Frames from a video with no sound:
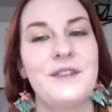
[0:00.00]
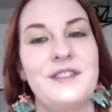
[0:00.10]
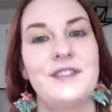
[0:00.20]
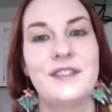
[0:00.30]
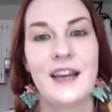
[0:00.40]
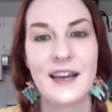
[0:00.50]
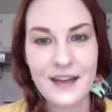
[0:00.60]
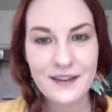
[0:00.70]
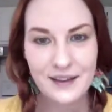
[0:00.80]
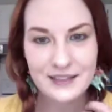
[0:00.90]
which is like
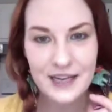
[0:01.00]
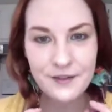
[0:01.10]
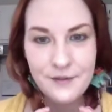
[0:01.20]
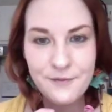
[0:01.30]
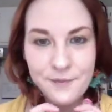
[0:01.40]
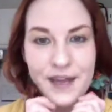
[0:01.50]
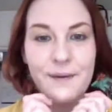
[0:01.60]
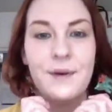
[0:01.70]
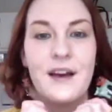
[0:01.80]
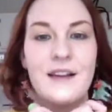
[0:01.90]
the death of me
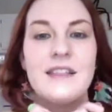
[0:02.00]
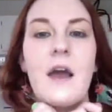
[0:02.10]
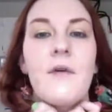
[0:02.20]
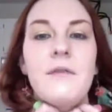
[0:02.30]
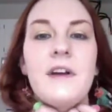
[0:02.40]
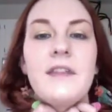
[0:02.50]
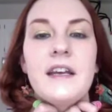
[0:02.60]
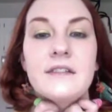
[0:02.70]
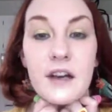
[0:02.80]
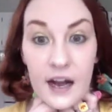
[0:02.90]
because I always find
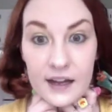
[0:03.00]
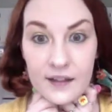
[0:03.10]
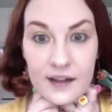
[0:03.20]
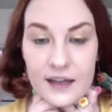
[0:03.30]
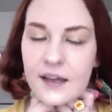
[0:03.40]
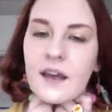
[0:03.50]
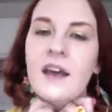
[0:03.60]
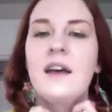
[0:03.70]
things that I like,